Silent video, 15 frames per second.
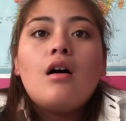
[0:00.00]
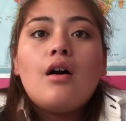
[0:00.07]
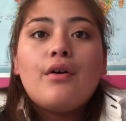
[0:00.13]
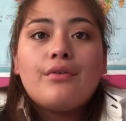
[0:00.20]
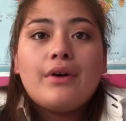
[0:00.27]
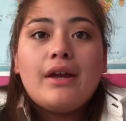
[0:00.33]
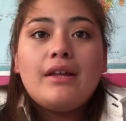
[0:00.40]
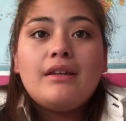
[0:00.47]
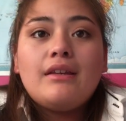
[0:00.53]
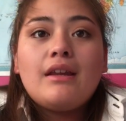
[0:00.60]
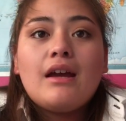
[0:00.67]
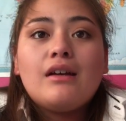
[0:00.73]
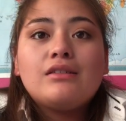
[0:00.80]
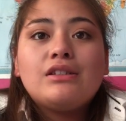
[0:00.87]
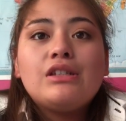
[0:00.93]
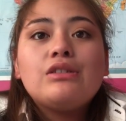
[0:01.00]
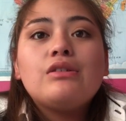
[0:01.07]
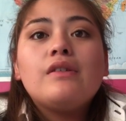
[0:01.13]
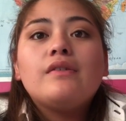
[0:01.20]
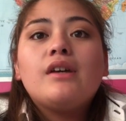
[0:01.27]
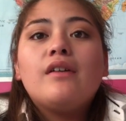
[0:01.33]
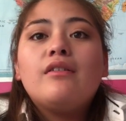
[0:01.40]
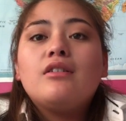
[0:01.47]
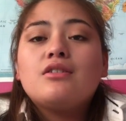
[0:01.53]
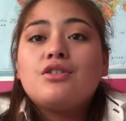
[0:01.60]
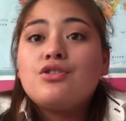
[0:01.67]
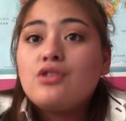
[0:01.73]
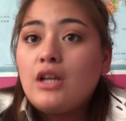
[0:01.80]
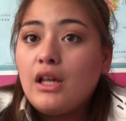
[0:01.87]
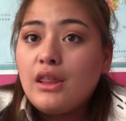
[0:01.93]
Alright, now since we've covered the
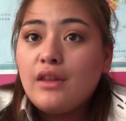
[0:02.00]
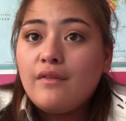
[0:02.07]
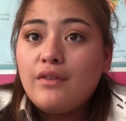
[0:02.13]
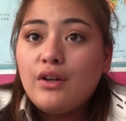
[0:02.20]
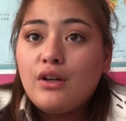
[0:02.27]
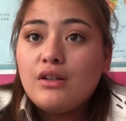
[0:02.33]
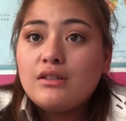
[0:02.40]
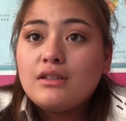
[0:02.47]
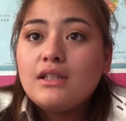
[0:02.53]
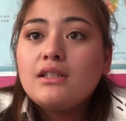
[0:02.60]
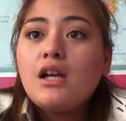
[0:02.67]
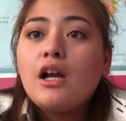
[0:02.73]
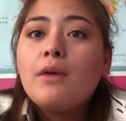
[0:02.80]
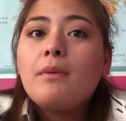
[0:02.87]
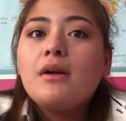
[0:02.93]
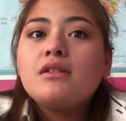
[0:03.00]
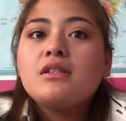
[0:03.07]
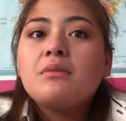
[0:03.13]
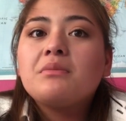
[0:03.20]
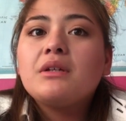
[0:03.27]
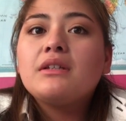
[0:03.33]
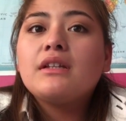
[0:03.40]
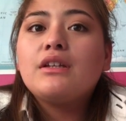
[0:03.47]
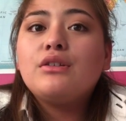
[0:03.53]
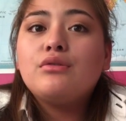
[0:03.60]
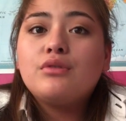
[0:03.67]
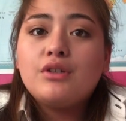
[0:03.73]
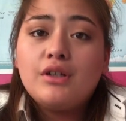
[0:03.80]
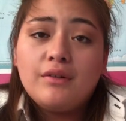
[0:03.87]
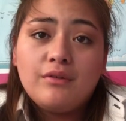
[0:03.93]
strength of yours, let's talk about something that you
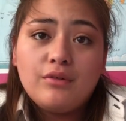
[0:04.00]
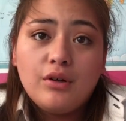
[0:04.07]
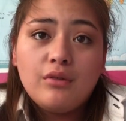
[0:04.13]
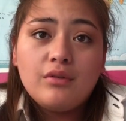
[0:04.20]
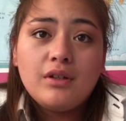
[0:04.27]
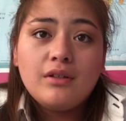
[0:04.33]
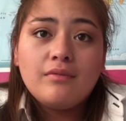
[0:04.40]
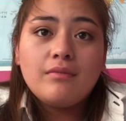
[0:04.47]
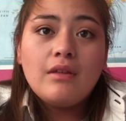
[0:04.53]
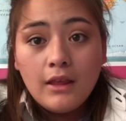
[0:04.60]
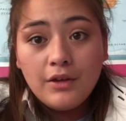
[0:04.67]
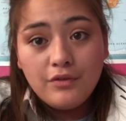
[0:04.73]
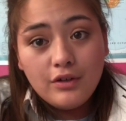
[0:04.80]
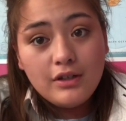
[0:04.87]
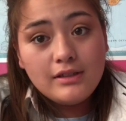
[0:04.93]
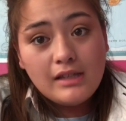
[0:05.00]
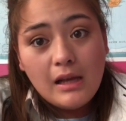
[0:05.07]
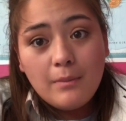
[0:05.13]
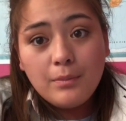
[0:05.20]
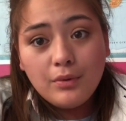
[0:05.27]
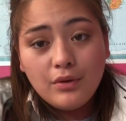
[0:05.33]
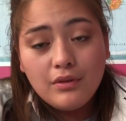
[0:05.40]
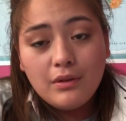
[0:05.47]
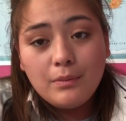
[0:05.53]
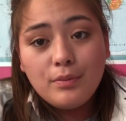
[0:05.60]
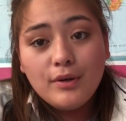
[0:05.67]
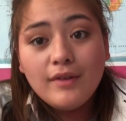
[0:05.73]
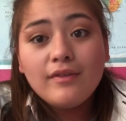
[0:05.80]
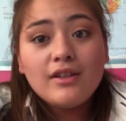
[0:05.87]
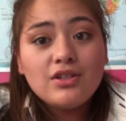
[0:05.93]
could have grown in. For example, the
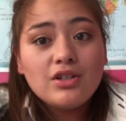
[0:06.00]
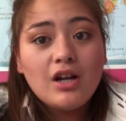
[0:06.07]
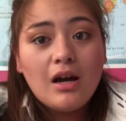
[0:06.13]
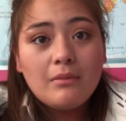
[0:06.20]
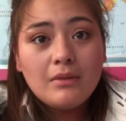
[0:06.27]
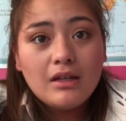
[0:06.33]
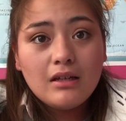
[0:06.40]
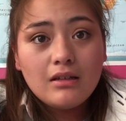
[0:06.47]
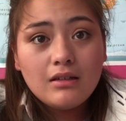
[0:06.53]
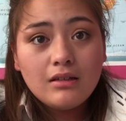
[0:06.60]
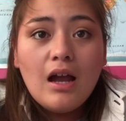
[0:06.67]
privilege comic.